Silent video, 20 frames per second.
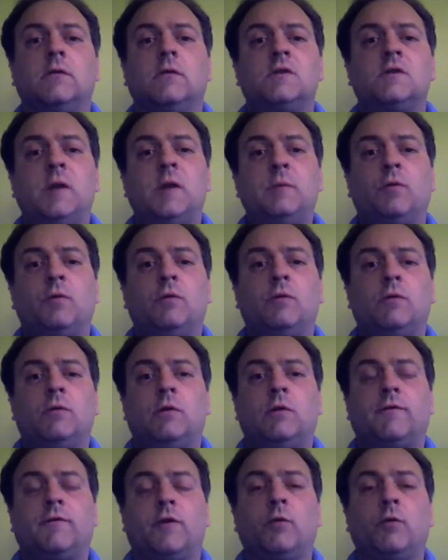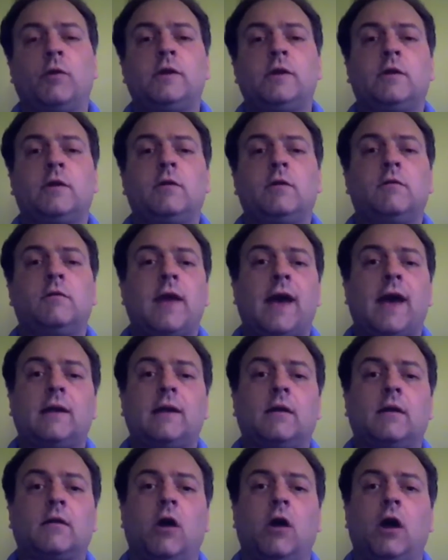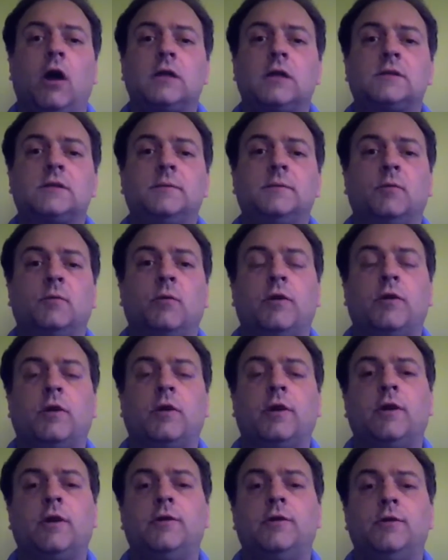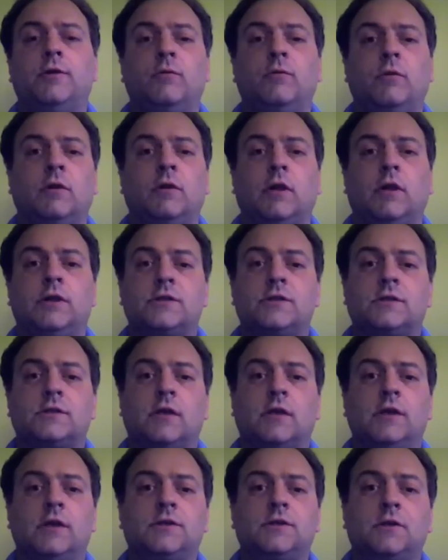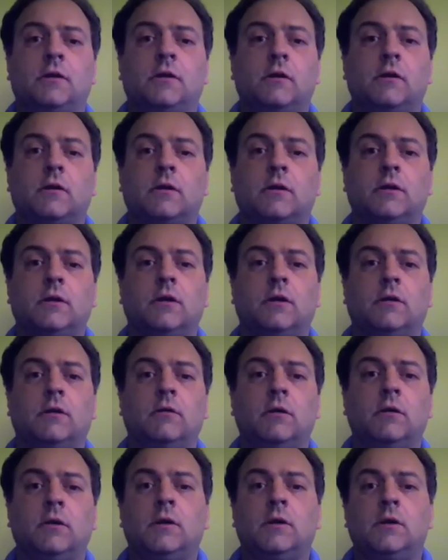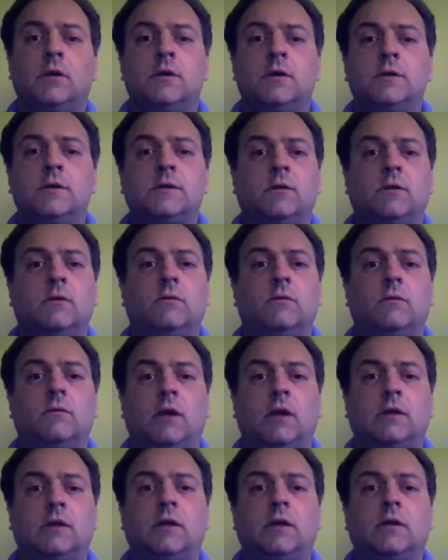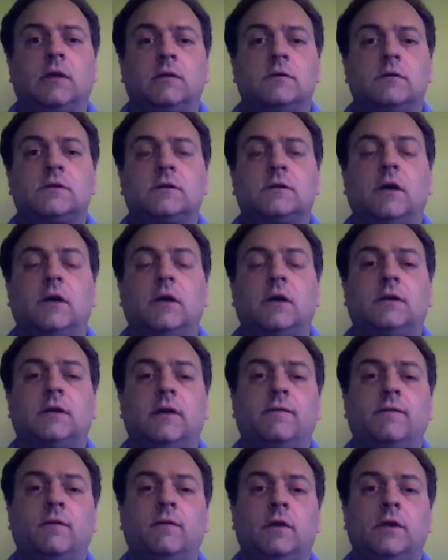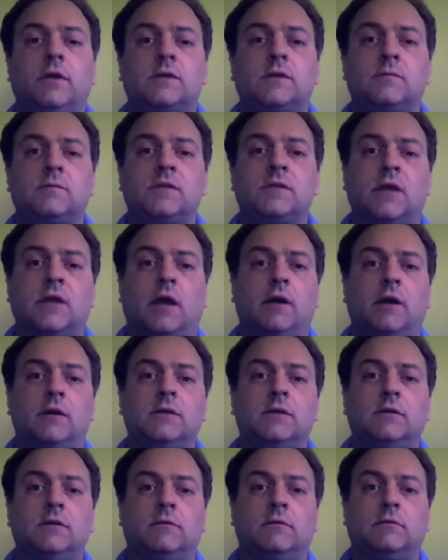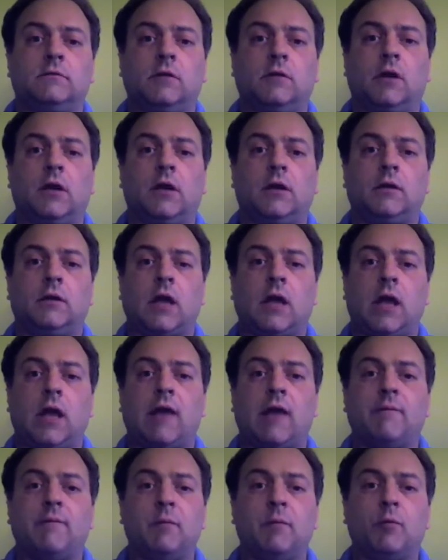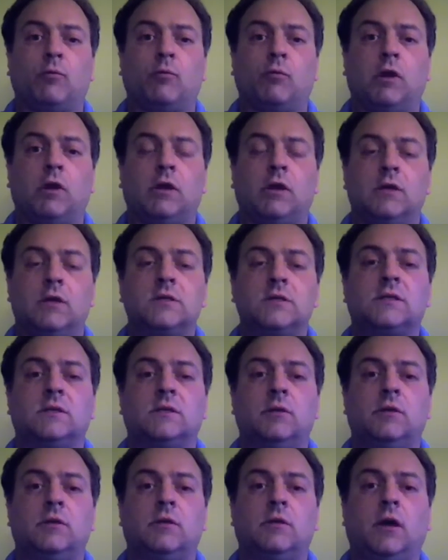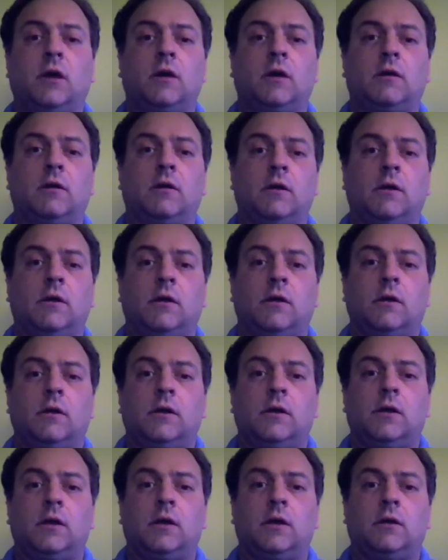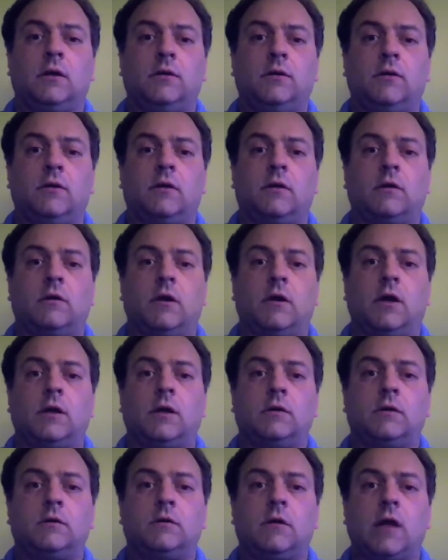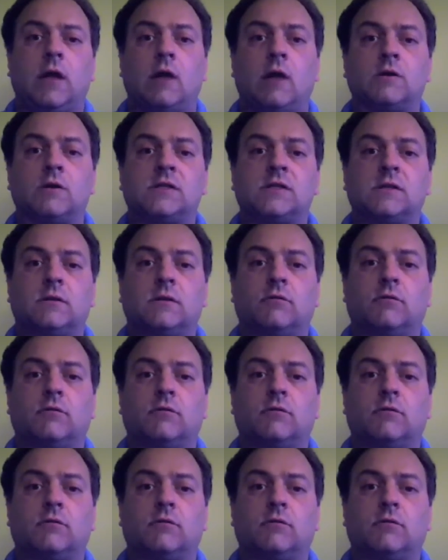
most people, if they're willing to do that at a caucus, what are they going to do in the legislature? You know, so I think there's uh, definitely some desire to uh, have people run against them in, uh, uh in their uh, House